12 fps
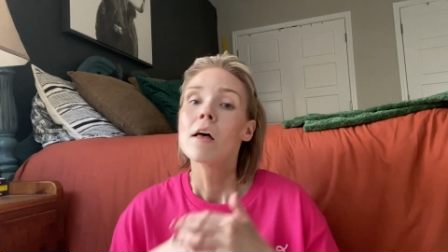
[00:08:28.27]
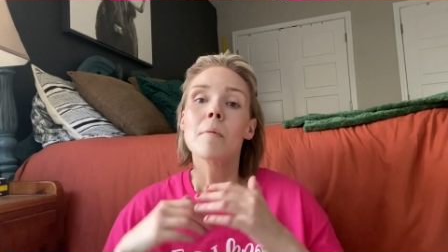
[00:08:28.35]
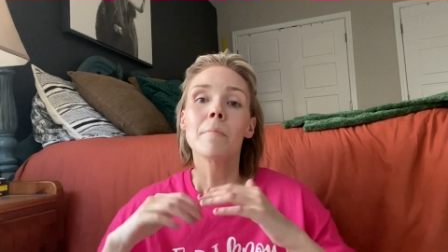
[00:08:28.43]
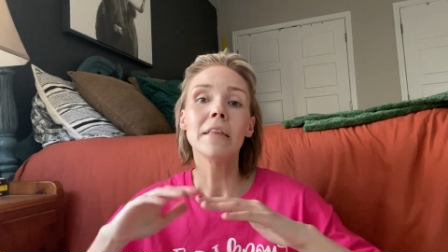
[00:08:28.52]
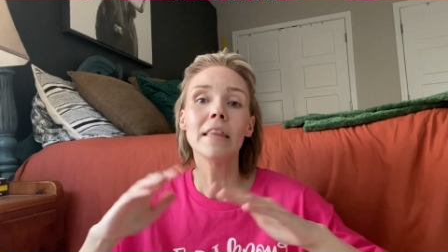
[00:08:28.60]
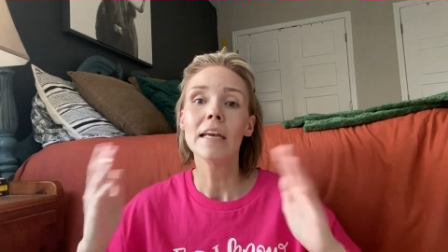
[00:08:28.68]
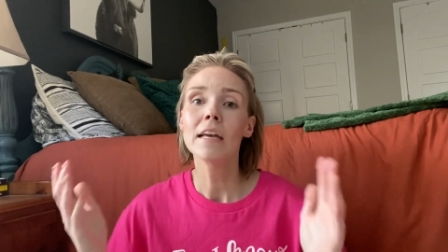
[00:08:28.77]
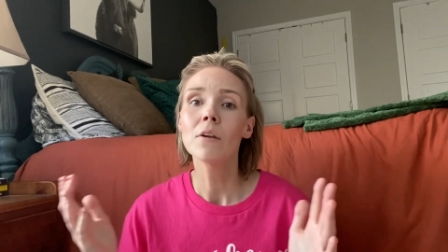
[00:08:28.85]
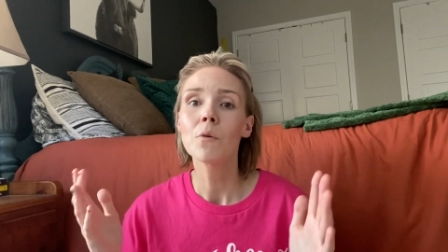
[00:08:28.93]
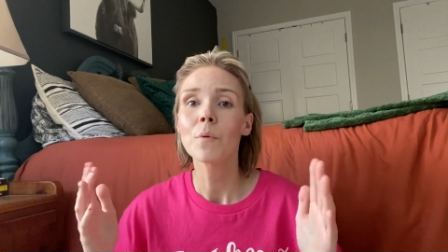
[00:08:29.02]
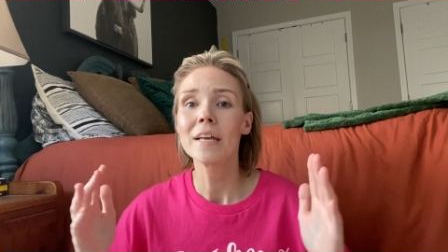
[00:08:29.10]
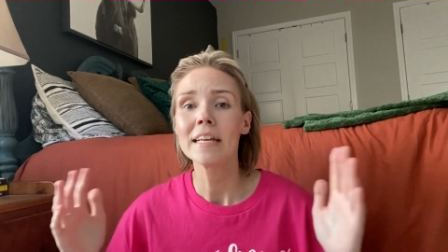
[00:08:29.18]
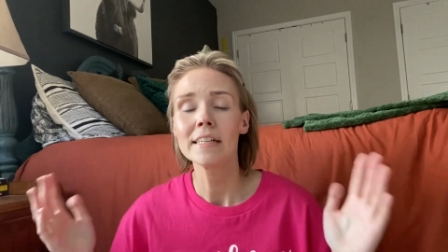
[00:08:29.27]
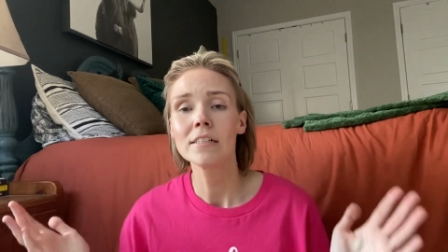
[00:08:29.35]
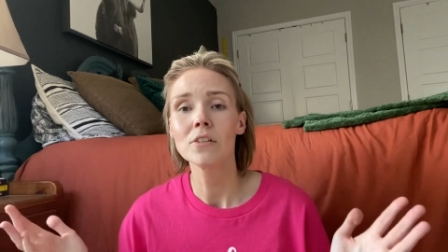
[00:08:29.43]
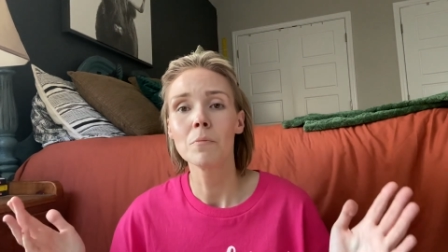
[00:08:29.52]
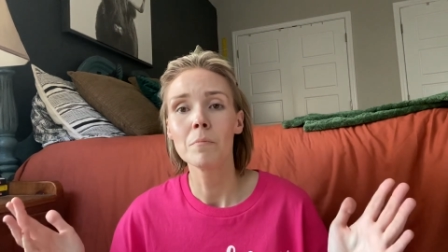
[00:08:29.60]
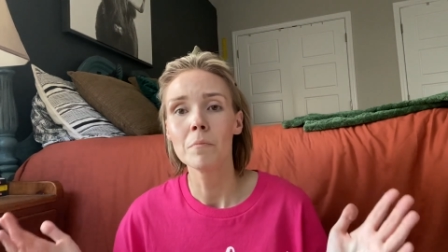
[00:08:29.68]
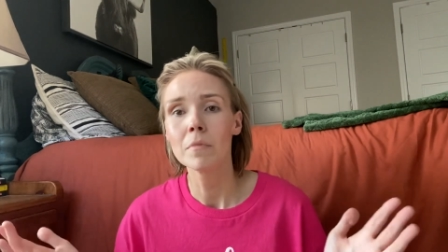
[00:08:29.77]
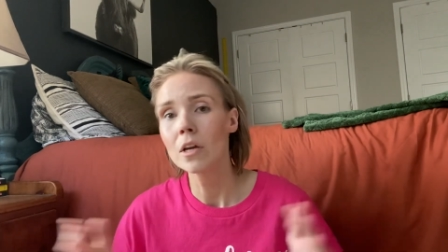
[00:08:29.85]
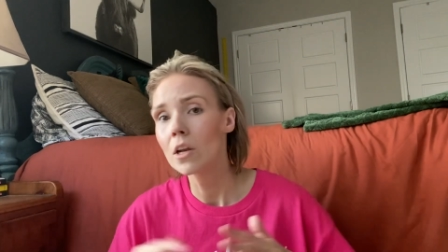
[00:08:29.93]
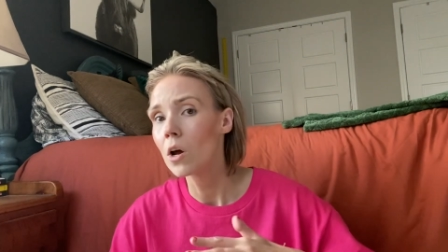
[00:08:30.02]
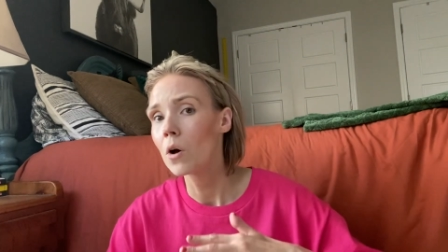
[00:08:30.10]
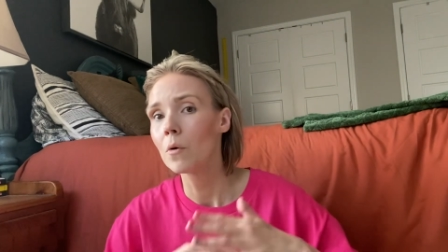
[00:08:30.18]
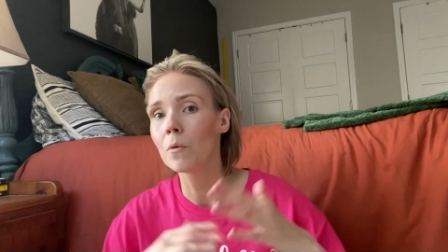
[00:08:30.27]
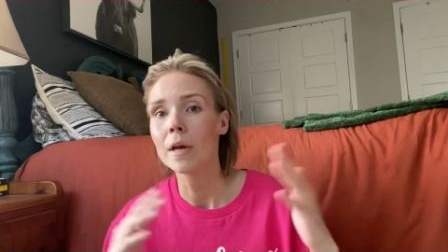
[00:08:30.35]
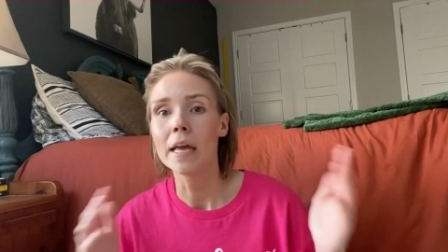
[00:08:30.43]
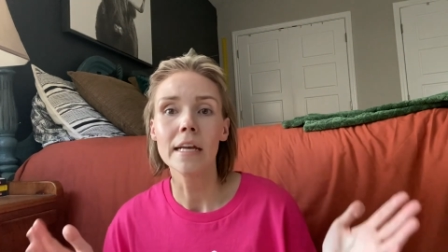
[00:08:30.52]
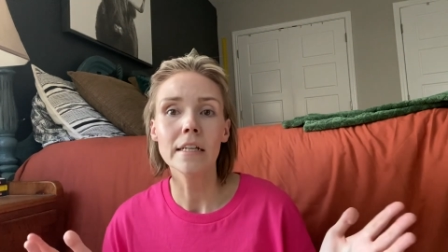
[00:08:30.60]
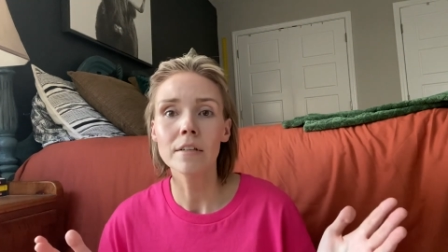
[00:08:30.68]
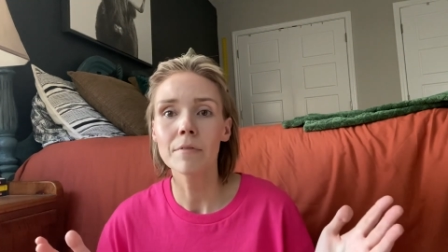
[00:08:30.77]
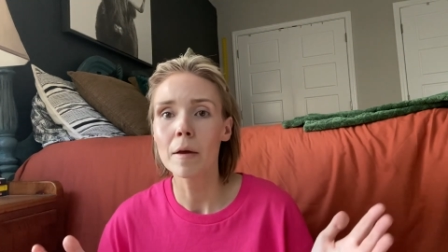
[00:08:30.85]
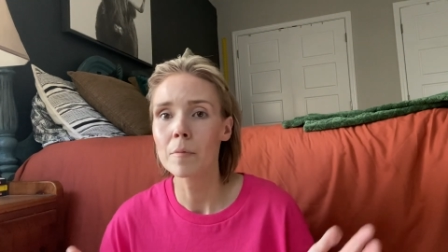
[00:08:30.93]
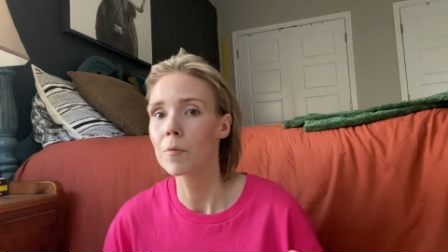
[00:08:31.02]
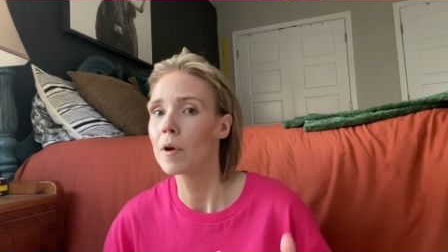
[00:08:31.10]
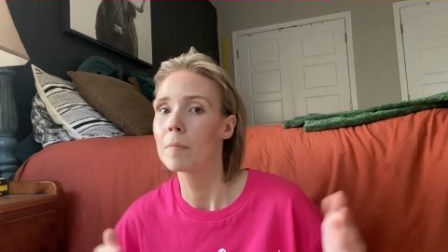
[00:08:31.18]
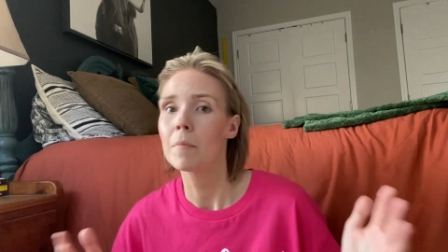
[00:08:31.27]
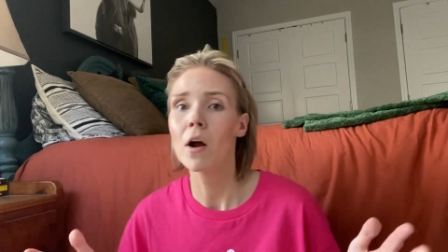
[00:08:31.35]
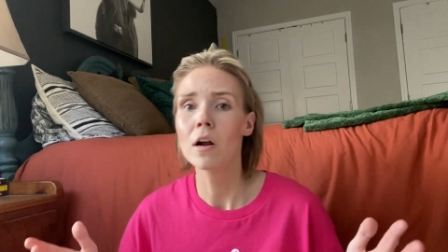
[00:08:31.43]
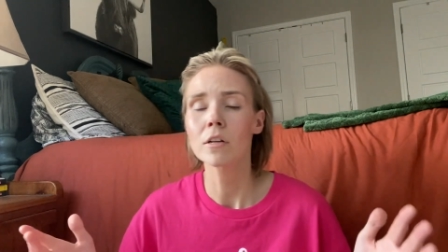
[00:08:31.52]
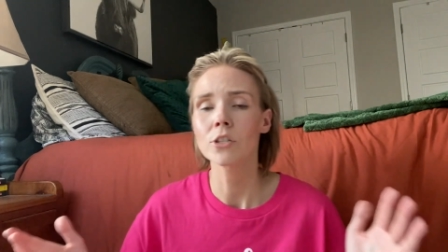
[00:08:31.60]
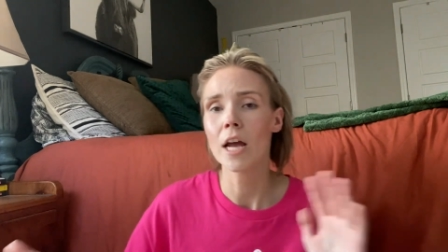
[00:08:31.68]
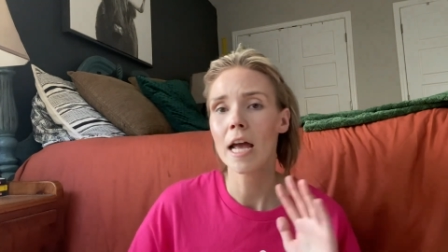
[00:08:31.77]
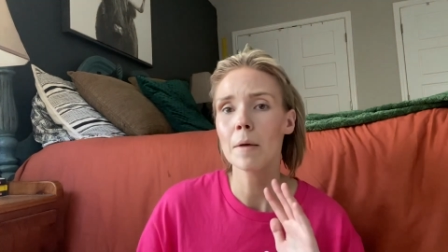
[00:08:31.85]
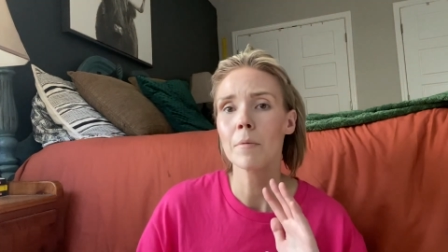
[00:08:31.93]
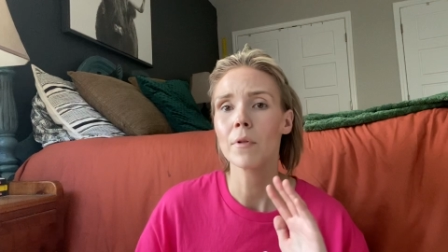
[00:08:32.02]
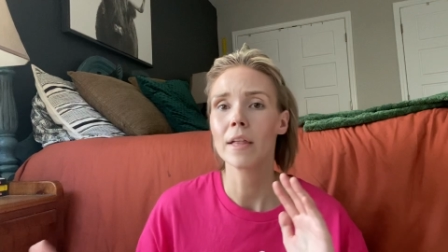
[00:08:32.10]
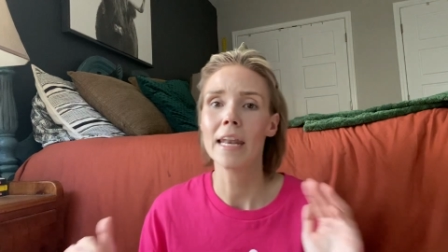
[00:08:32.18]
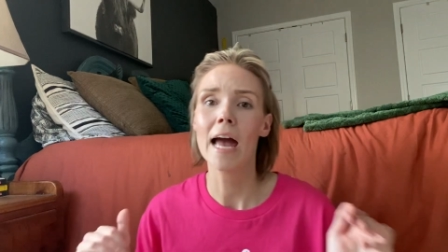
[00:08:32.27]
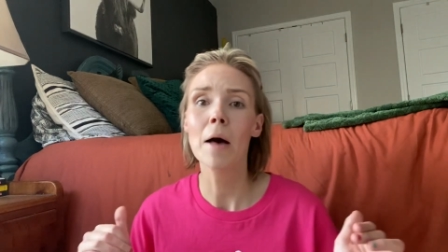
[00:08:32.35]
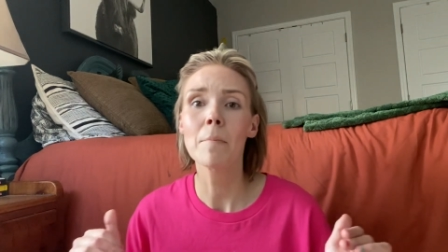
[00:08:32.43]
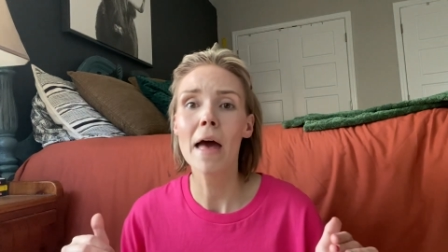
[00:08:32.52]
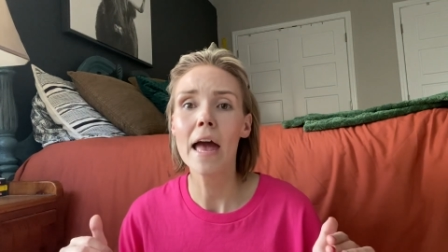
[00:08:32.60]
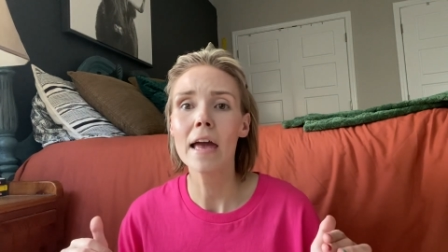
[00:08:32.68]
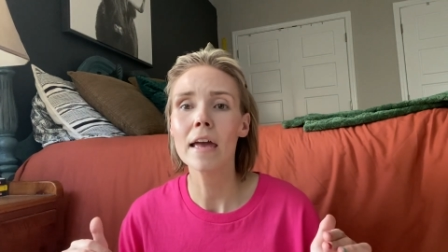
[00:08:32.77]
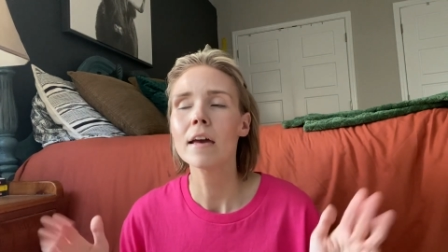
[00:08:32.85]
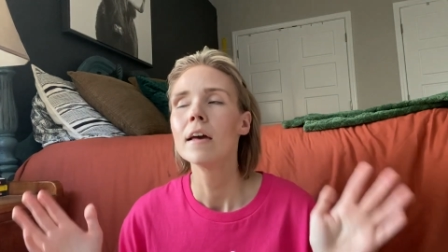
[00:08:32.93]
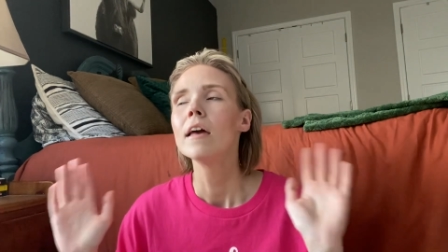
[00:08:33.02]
But then we get to the, end of February, March, April, and now May,